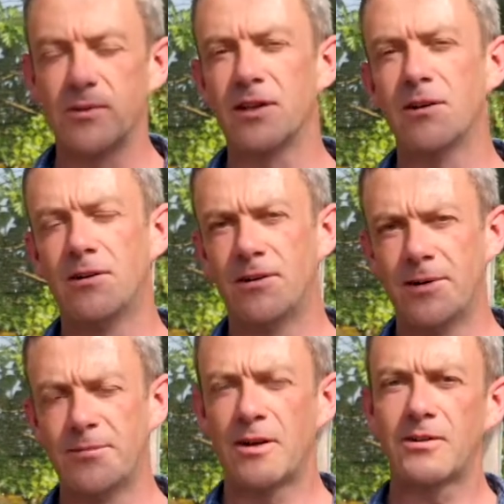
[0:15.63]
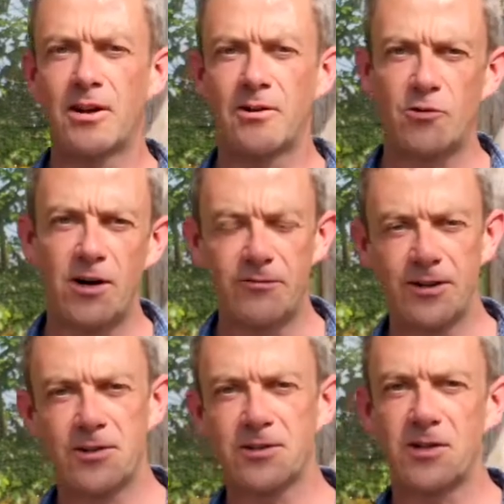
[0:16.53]
And we think, oh, I've not got green
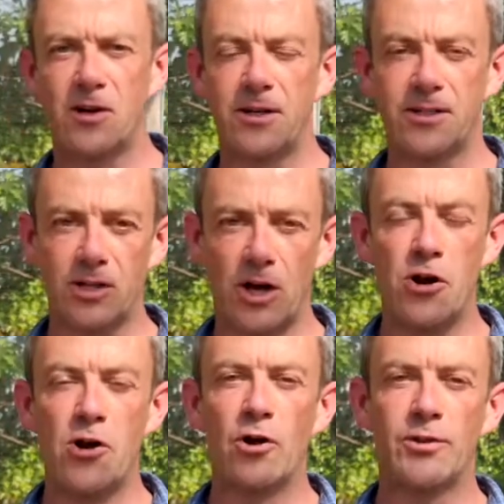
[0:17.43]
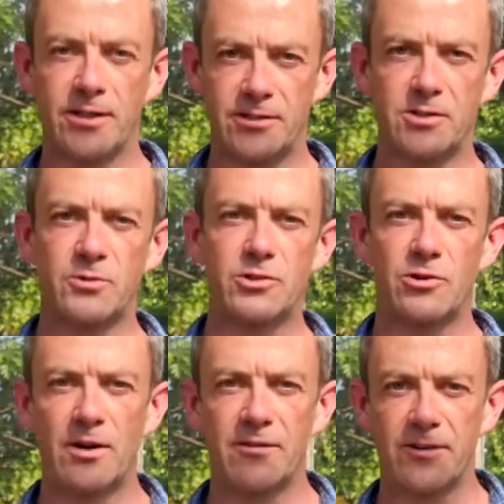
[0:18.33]
fingers at all, and it's got nothing to do with
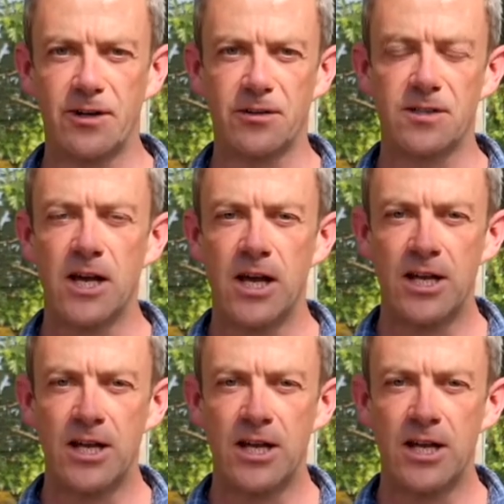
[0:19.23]
your green fingers.